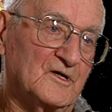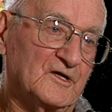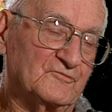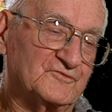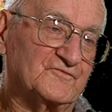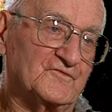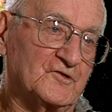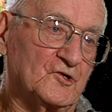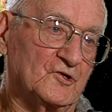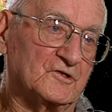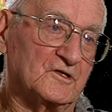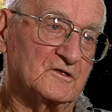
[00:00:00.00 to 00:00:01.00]
It was for
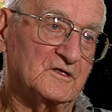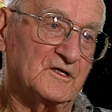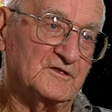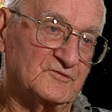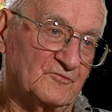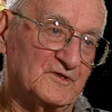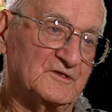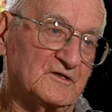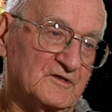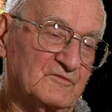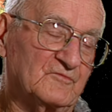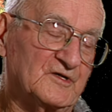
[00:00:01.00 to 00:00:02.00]
Cook. He's the one
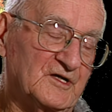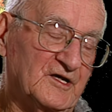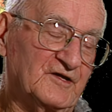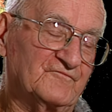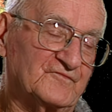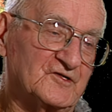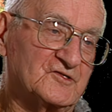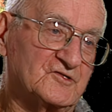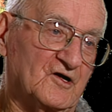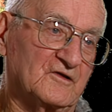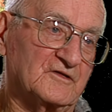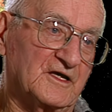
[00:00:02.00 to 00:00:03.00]
that he first
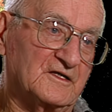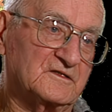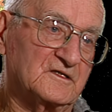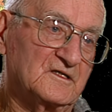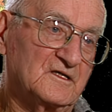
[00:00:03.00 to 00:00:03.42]
saw that.